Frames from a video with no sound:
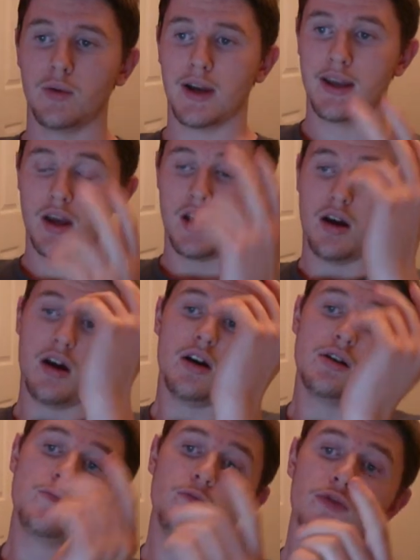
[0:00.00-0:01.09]
Right.
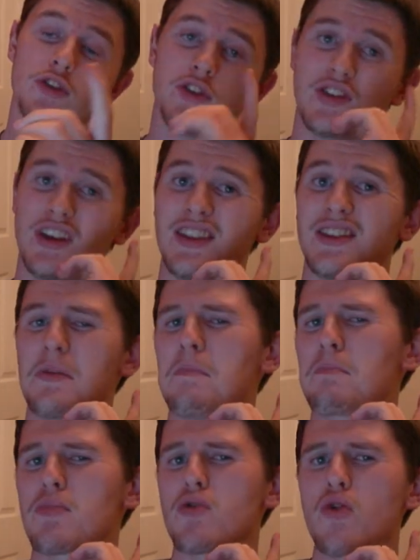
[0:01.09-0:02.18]
You see, the
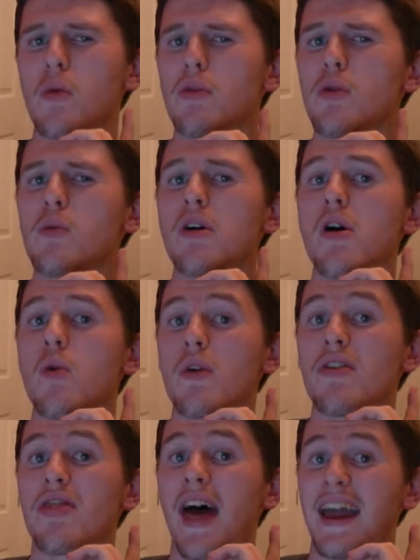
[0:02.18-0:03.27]
problem
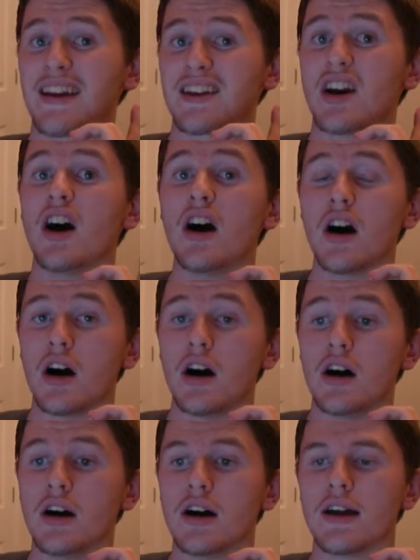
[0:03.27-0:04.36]
with that car
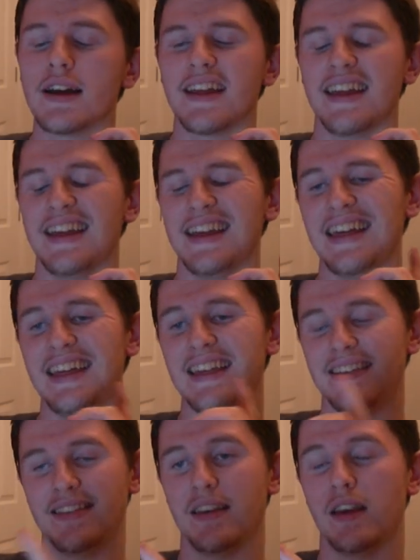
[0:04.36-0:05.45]

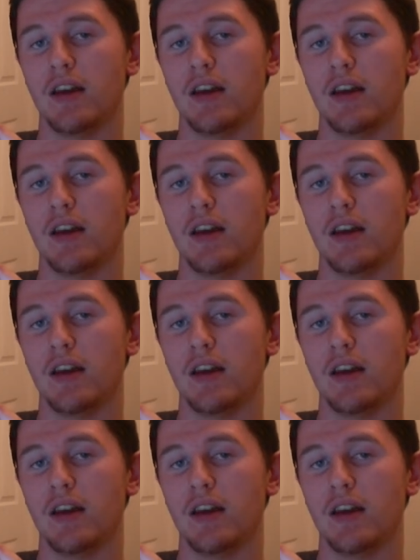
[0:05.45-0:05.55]
is